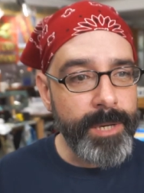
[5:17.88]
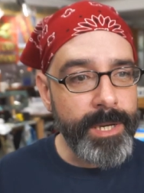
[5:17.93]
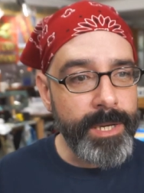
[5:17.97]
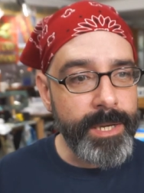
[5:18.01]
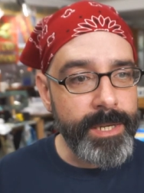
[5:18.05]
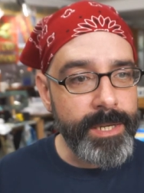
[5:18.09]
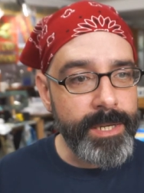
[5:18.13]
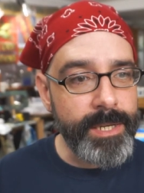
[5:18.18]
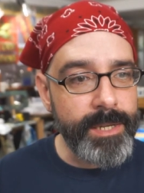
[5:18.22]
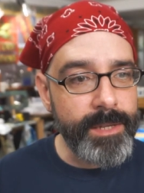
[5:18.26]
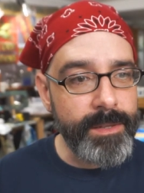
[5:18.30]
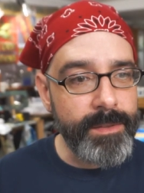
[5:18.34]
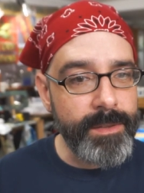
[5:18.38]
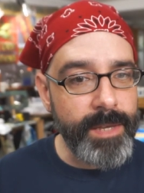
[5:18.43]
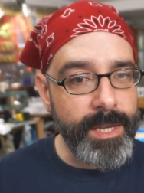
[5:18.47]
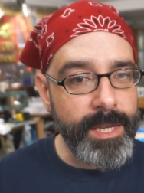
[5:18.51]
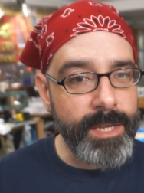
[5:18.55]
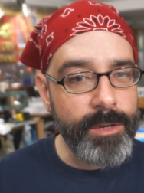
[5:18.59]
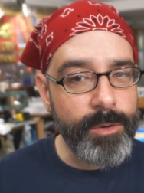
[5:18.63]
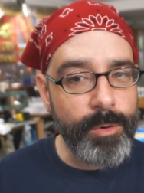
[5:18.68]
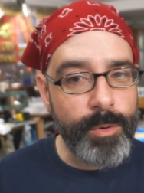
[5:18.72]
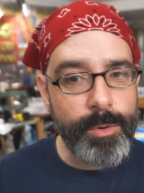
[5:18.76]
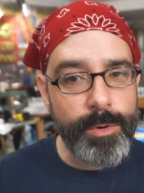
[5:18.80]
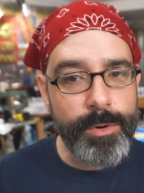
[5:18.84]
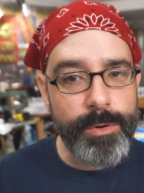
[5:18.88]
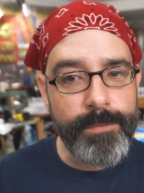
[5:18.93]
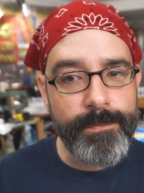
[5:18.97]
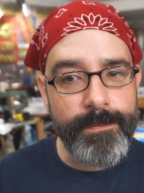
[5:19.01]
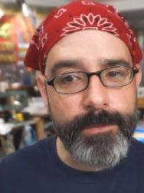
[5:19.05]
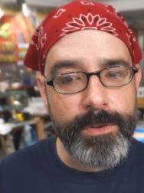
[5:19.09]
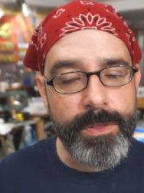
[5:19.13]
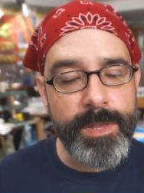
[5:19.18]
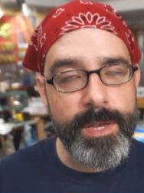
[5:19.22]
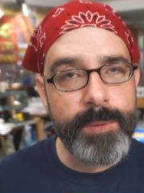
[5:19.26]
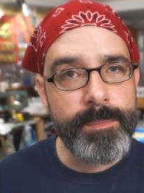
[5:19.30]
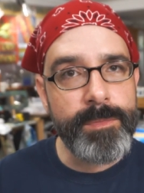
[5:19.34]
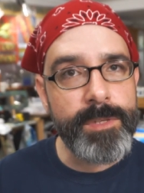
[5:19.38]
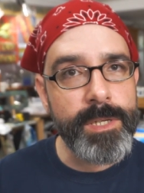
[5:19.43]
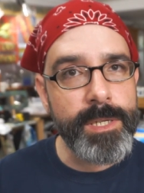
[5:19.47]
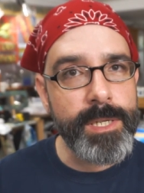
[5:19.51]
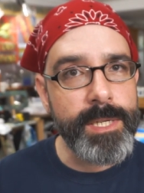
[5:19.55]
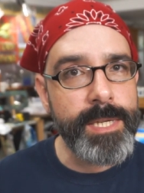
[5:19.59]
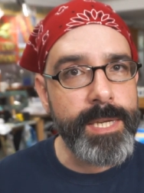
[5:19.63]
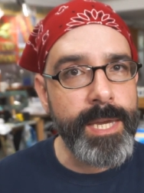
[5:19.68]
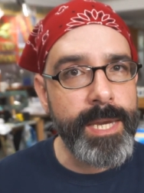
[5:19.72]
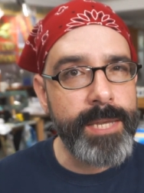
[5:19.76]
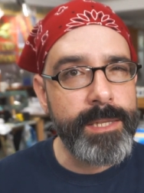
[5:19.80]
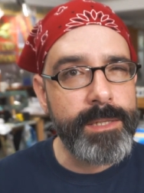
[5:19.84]
but in order for them to
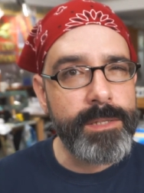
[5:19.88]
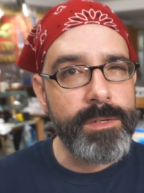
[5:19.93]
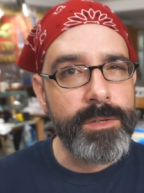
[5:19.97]
get